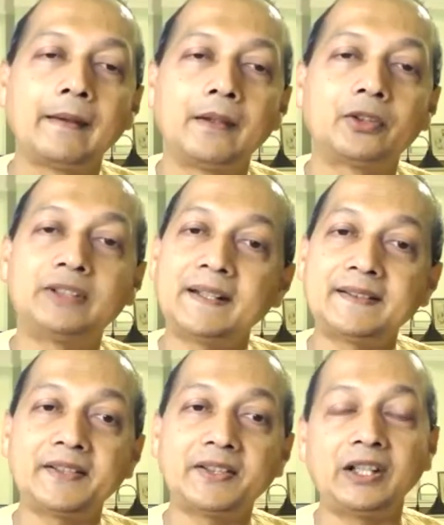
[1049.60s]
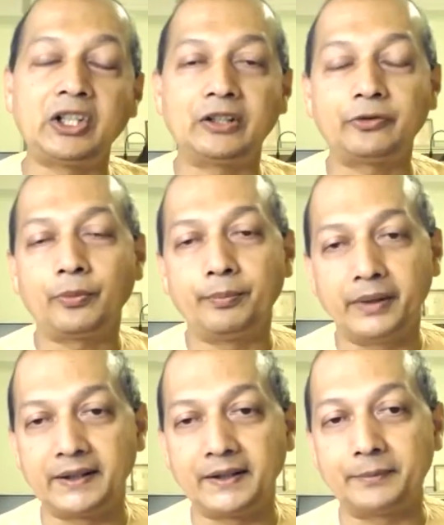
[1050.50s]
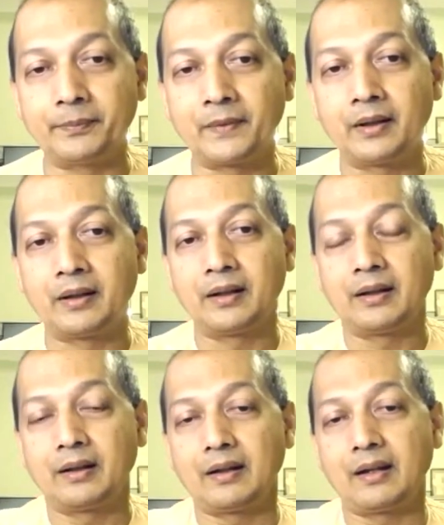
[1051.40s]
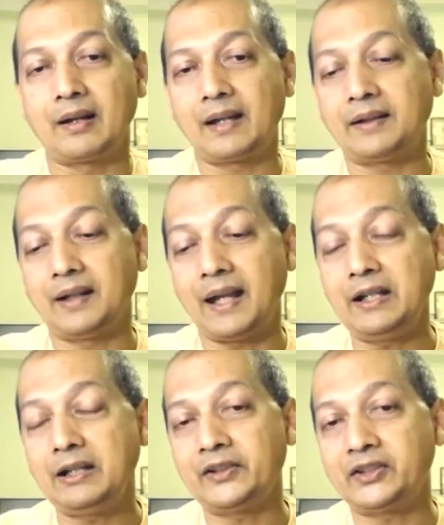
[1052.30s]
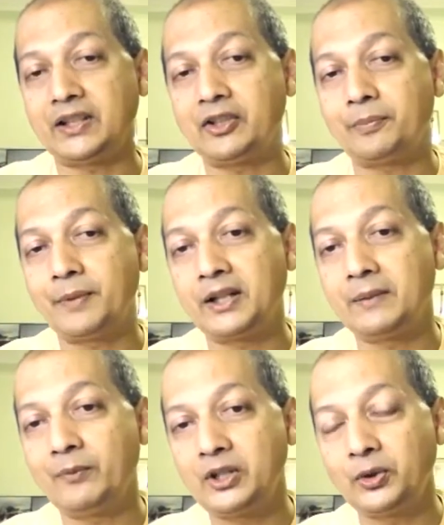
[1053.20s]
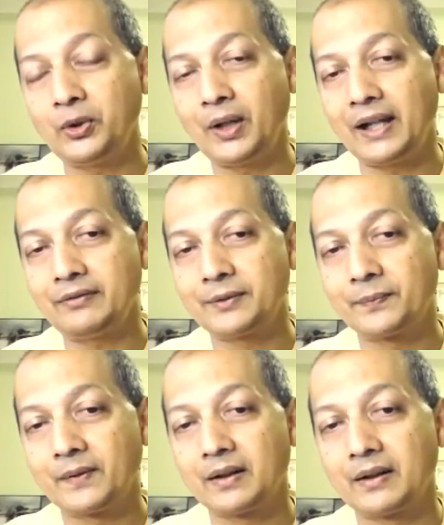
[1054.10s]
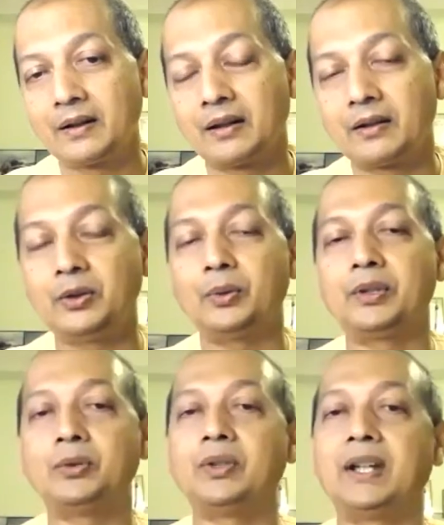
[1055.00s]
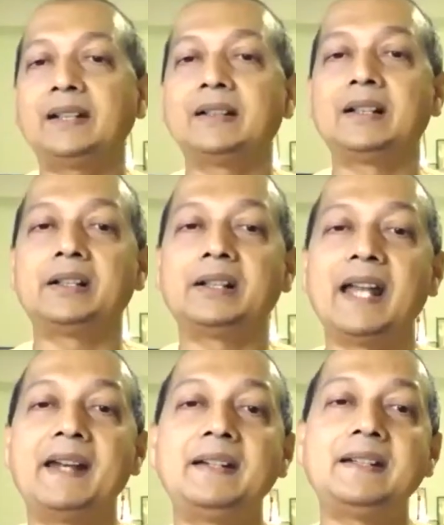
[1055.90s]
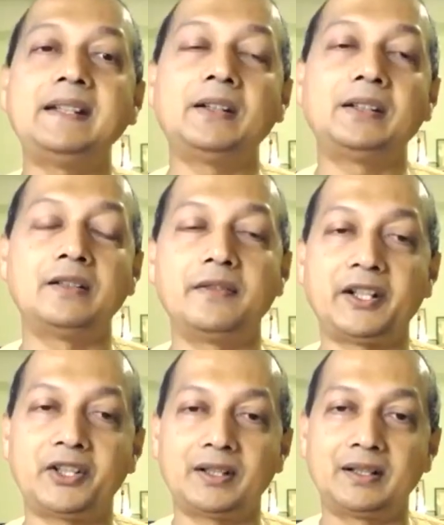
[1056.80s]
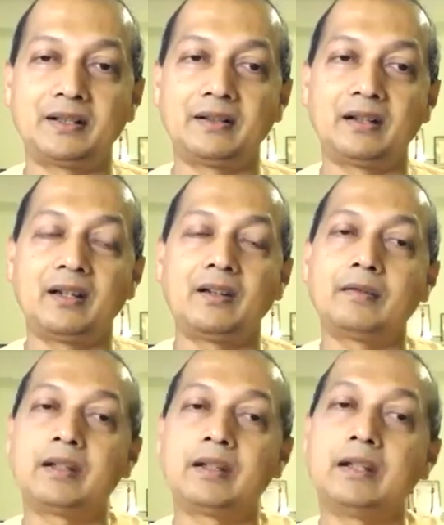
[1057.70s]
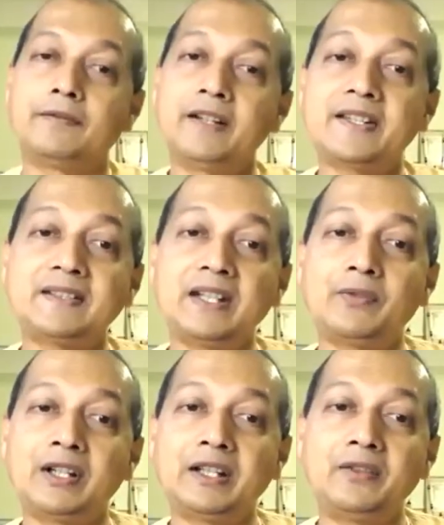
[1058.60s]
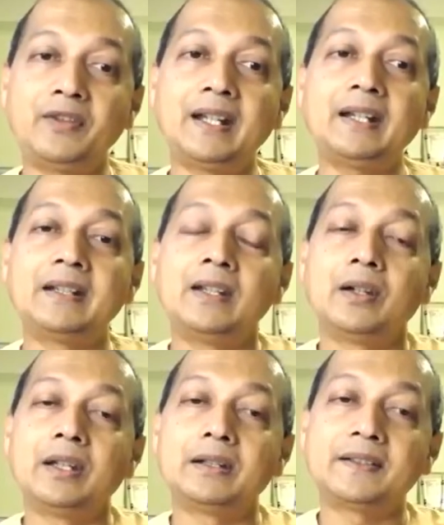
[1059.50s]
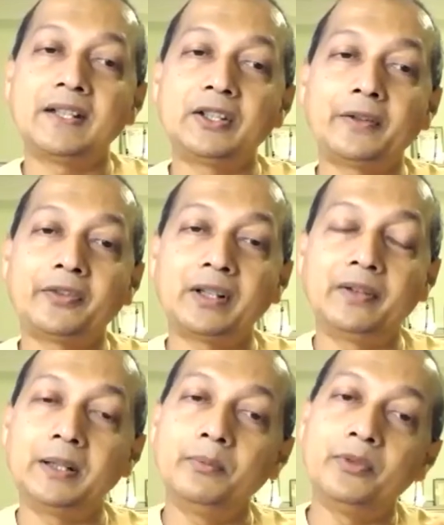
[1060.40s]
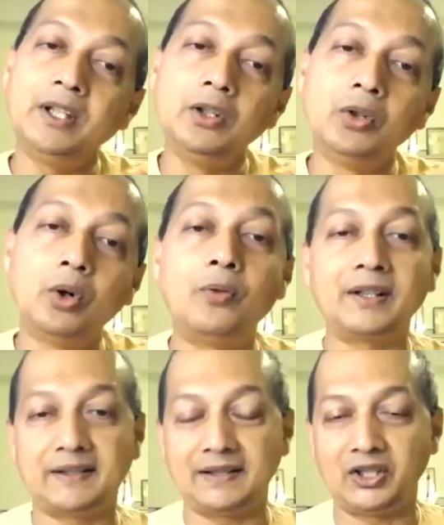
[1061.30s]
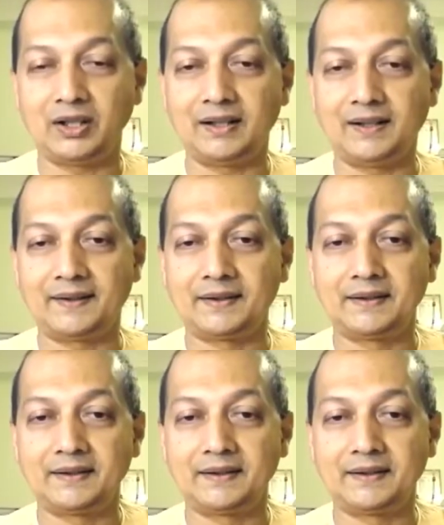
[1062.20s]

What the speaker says: So that is the stage of mananam. At the end of the stage of mananam, what do you have? You get clarity and conviction. In the first stage, what did we get? In the stage of Shravanam, we know what the teaching is.